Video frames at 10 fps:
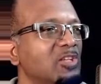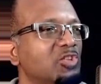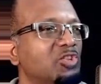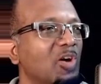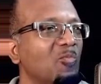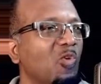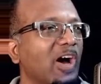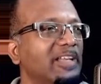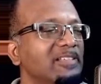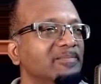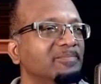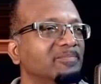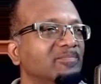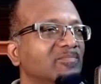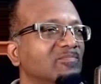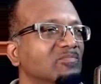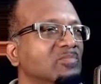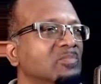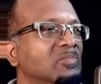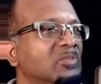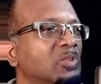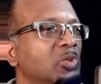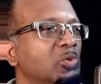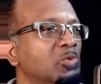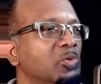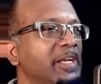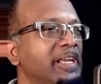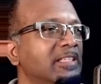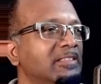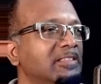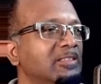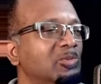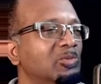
someone who is,